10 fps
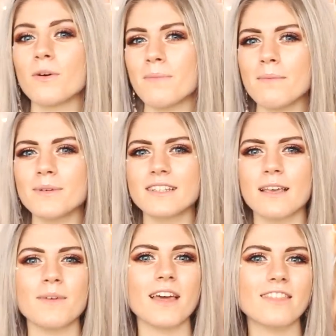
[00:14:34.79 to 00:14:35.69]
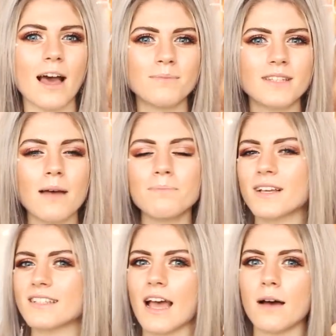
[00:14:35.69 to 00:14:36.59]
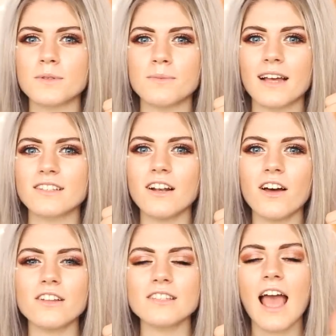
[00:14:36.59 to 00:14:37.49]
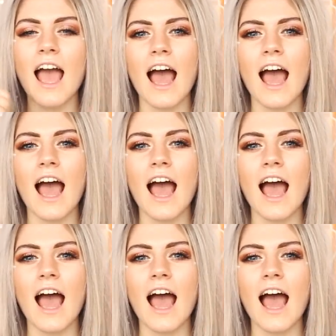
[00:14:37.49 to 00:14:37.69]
remember to give me a thumbs up because it helps me out a lot.